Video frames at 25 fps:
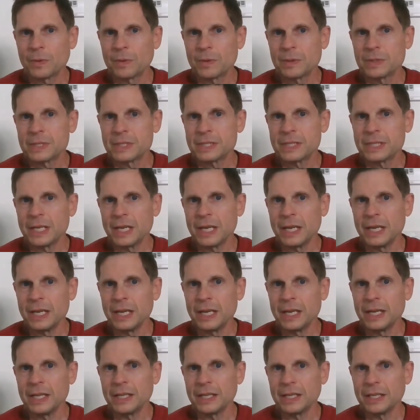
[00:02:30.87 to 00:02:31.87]
say
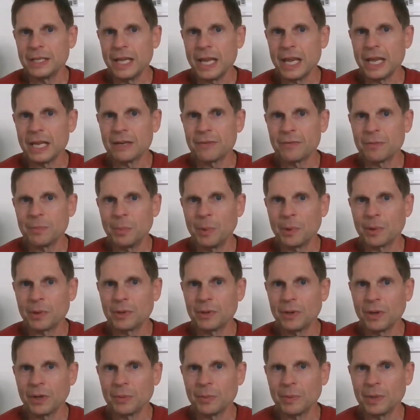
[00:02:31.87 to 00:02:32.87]
anything negative about a
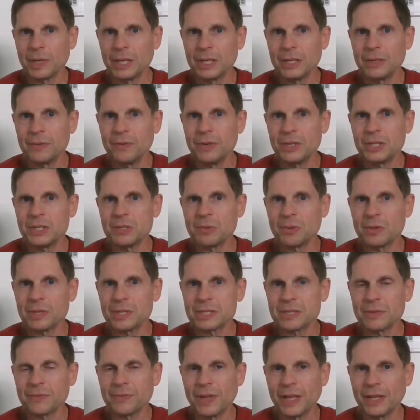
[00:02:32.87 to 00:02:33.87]
non-white individual
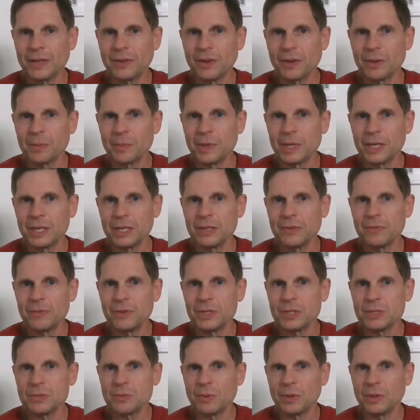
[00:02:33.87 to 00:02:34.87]
is if that non-white
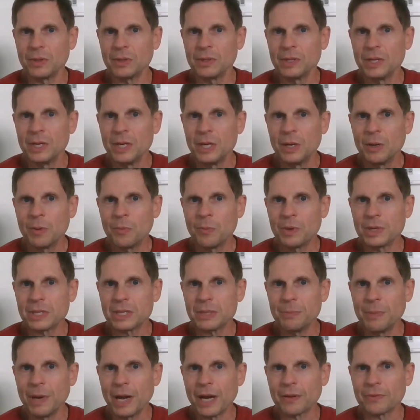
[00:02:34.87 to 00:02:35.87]
individual went
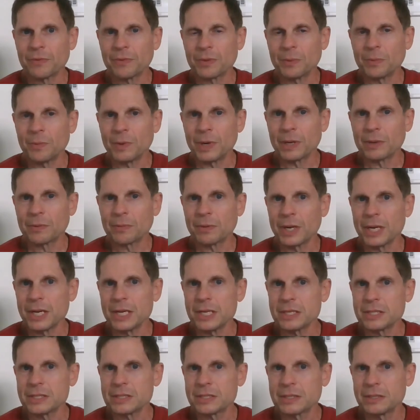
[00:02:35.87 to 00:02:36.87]
to bat for the white
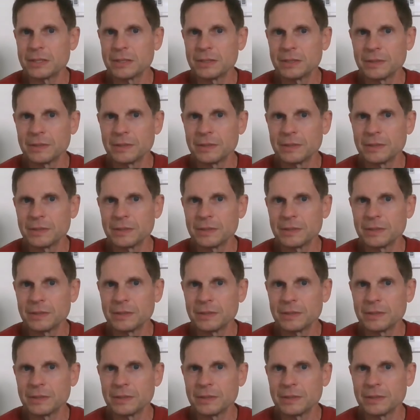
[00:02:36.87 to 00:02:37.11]
race.